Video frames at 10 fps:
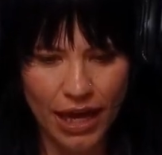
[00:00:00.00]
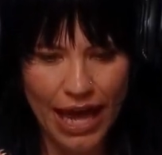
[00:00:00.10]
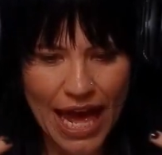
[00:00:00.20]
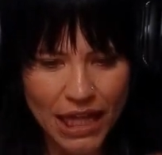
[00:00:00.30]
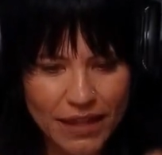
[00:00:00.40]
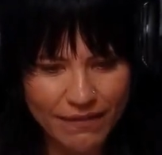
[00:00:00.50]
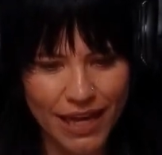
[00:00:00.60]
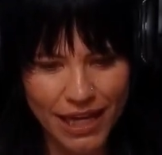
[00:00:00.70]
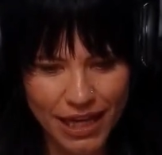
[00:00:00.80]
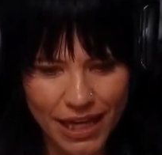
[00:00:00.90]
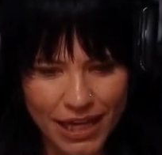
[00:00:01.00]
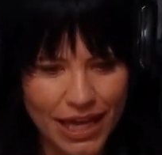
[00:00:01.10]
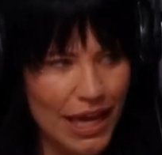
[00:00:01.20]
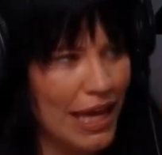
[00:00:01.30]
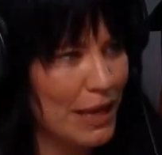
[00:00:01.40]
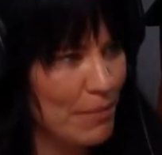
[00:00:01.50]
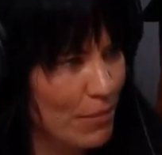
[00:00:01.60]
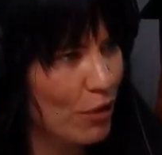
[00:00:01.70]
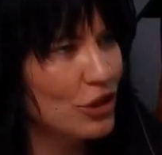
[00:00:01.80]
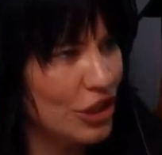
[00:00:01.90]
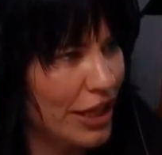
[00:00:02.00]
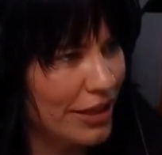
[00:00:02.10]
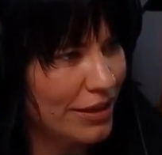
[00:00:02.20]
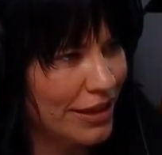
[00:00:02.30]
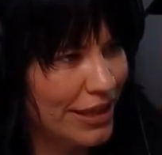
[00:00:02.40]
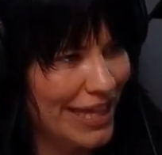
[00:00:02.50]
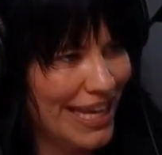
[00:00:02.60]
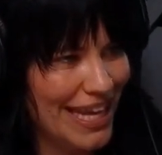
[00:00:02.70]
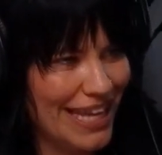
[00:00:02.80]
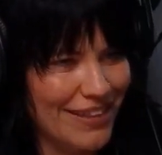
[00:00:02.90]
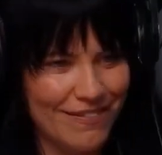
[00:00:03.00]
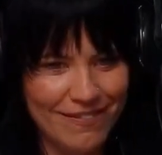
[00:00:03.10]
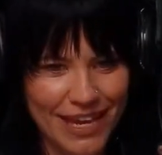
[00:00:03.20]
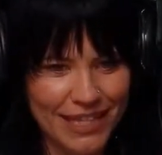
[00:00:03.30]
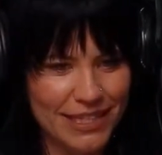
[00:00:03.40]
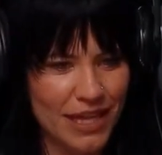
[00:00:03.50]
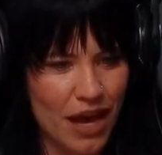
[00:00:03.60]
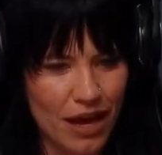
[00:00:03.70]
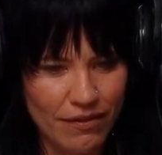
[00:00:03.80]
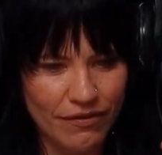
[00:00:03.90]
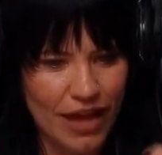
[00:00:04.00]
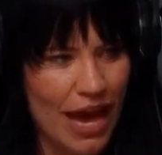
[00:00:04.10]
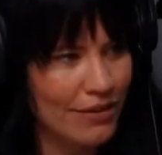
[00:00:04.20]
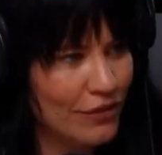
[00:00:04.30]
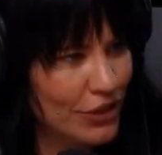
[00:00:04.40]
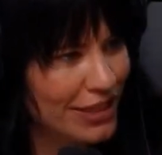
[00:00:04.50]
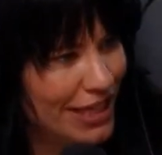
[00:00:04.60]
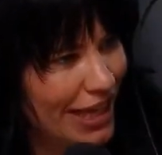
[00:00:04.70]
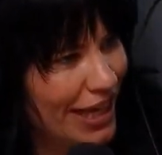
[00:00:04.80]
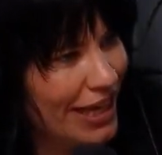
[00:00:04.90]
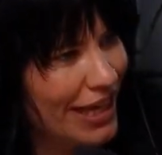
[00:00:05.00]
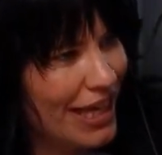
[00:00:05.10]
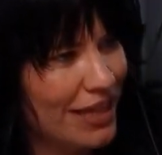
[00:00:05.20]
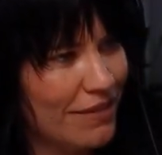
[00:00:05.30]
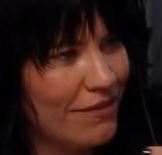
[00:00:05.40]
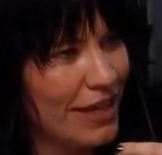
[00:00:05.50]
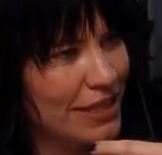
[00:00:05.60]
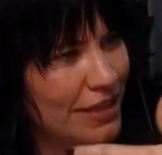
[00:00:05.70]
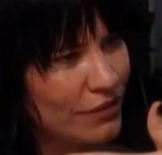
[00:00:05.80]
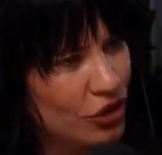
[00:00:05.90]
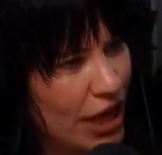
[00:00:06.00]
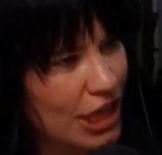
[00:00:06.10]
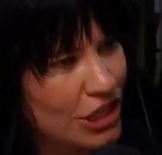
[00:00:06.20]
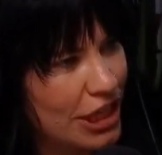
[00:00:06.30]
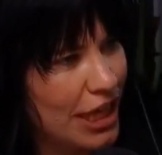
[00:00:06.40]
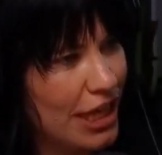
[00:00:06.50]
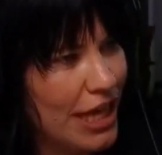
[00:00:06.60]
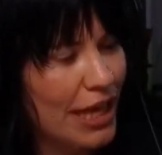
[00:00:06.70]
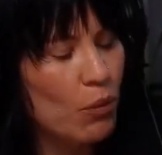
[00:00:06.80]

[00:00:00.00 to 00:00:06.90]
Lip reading: elevated emotion in the face of adversity, in the face of tragedy?